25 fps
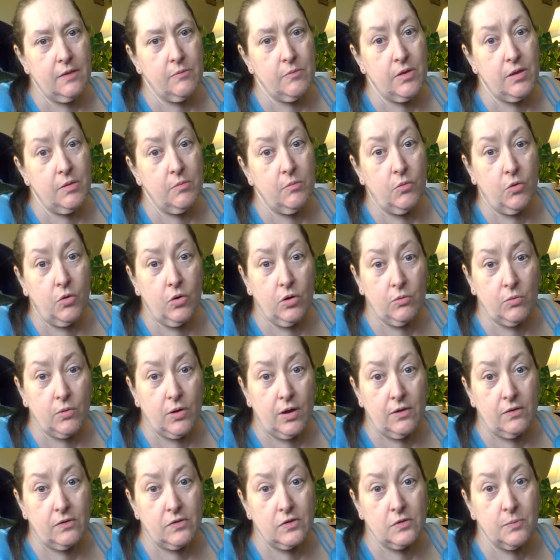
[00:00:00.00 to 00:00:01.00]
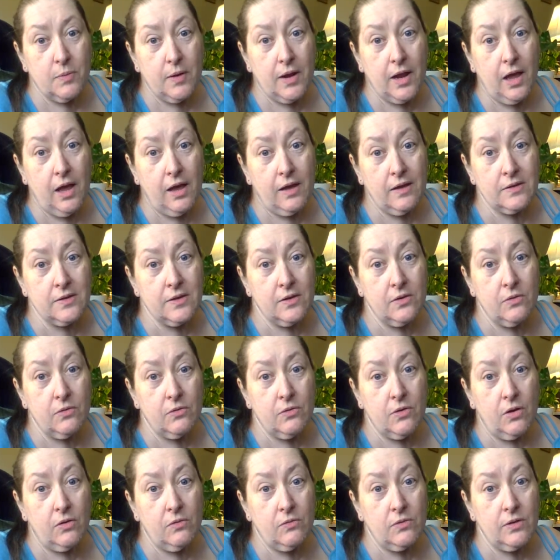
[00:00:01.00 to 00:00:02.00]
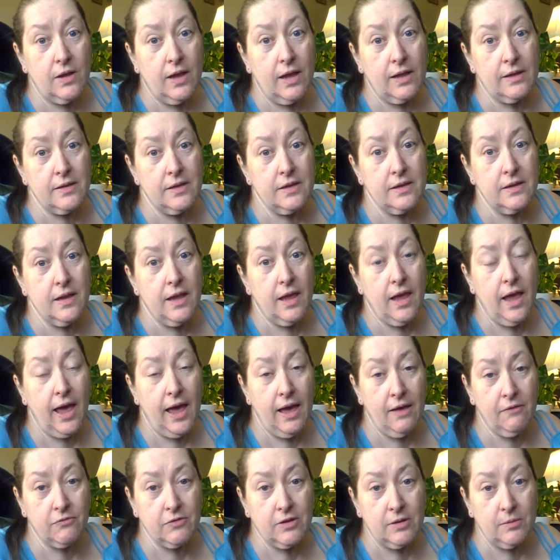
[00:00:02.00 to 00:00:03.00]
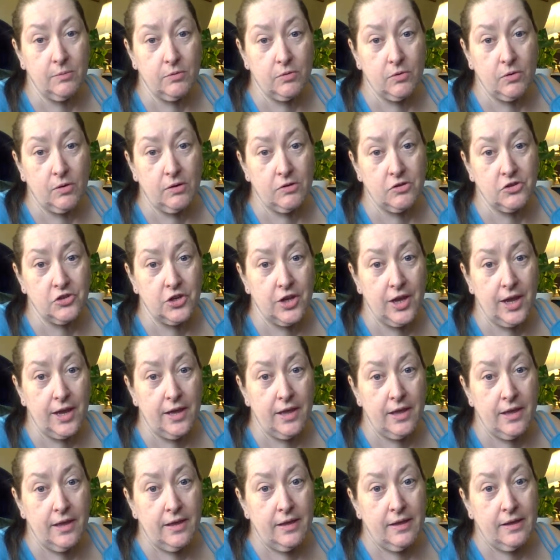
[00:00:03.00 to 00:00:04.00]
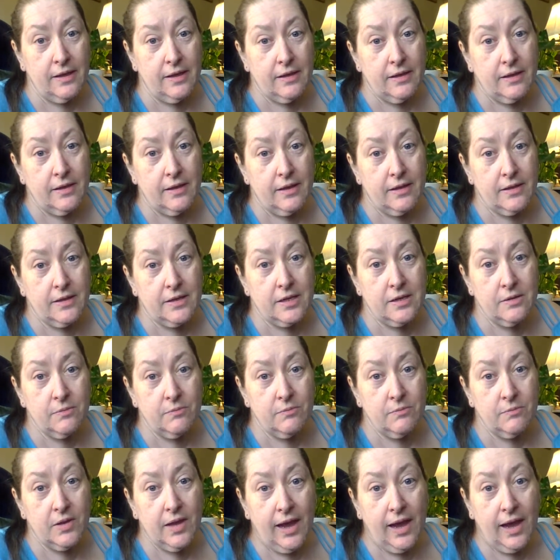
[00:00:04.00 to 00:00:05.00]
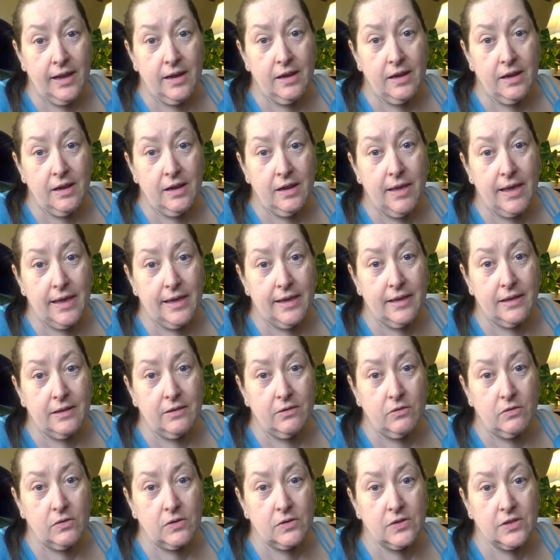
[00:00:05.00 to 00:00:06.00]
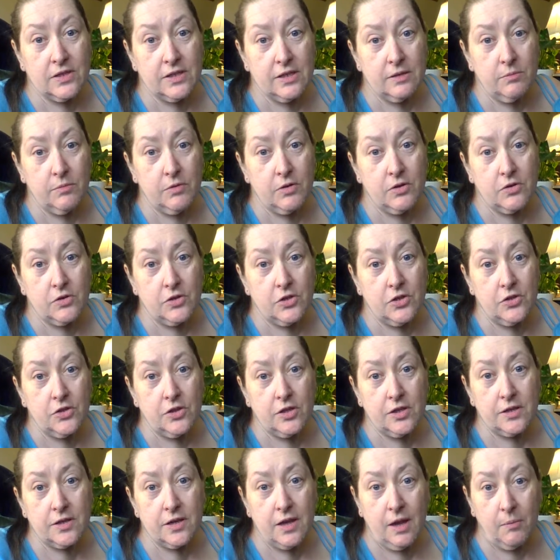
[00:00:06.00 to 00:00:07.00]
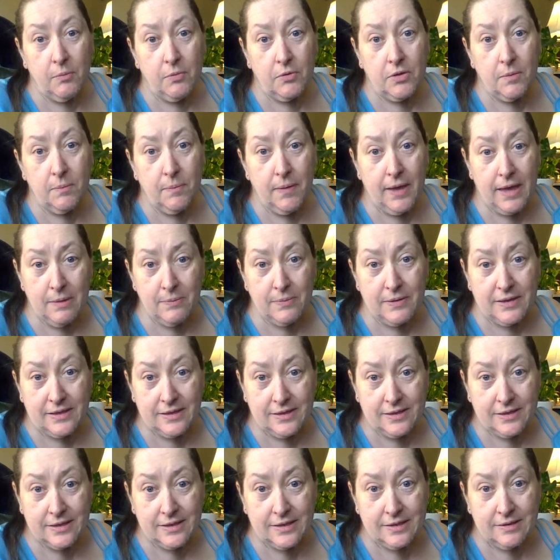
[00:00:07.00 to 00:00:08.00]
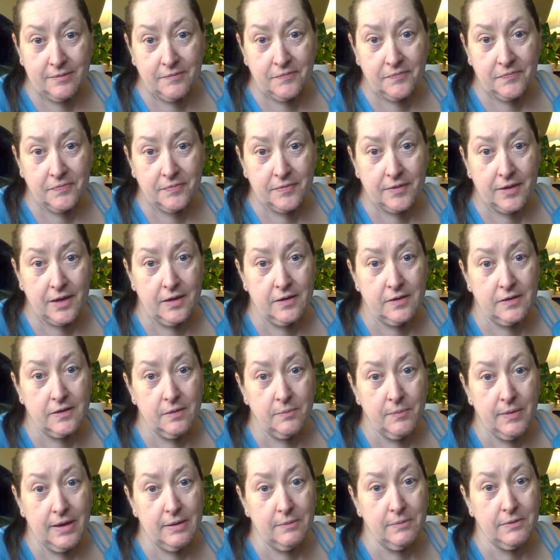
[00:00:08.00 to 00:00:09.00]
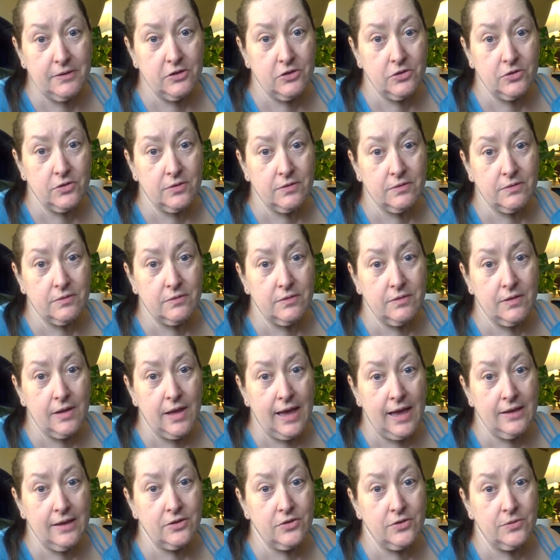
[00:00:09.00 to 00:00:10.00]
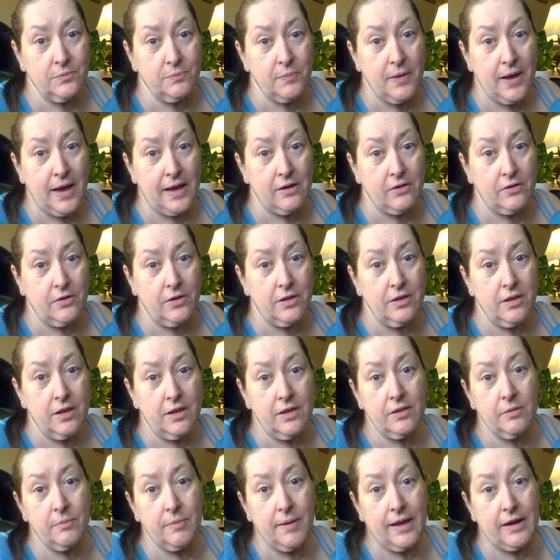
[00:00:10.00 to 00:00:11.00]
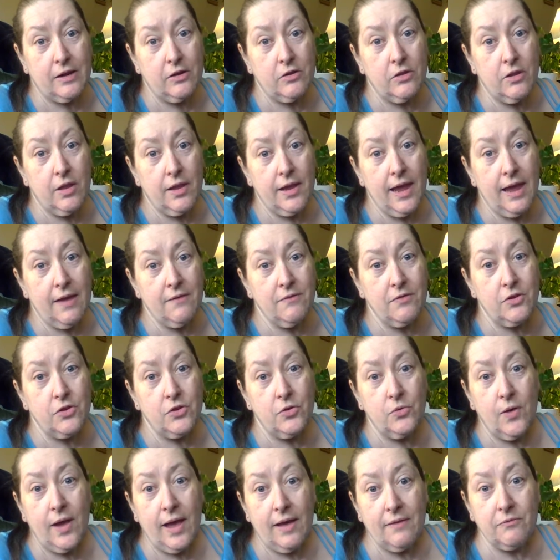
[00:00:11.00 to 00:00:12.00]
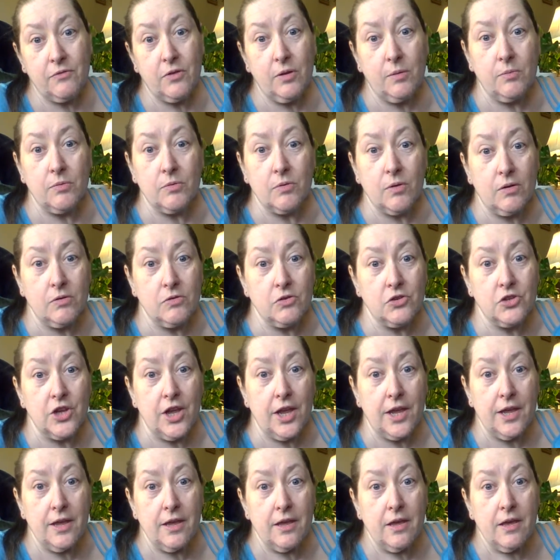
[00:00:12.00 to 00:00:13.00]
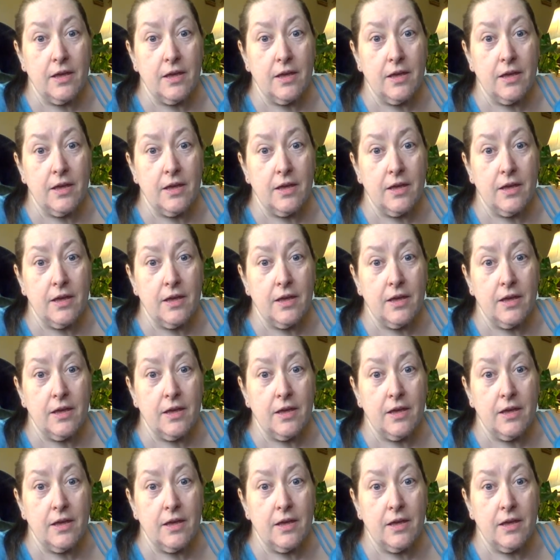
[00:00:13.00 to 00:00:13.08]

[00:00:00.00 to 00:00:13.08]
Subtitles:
me more rows, but I did a half double crochet to kind of make it look similar to the top of the babies, because the babies has pattern in the pattern. They have you do a half double crochet